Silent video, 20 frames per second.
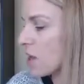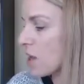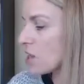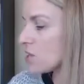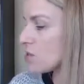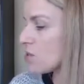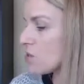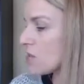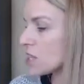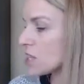
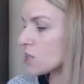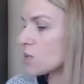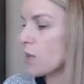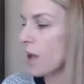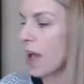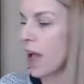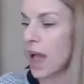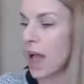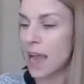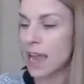So this way
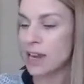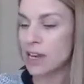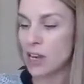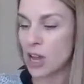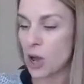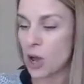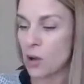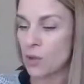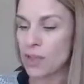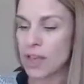I
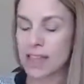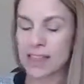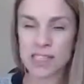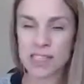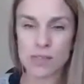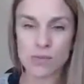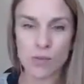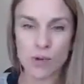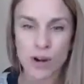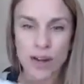know, like
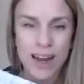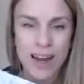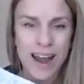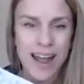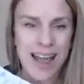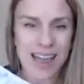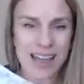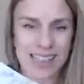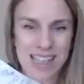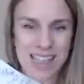this morning I
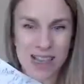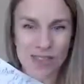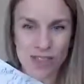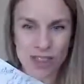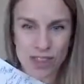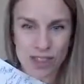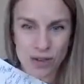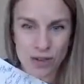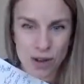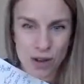had
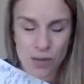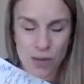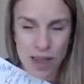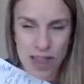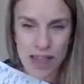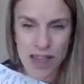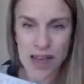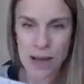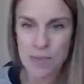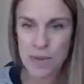7:30 wake up,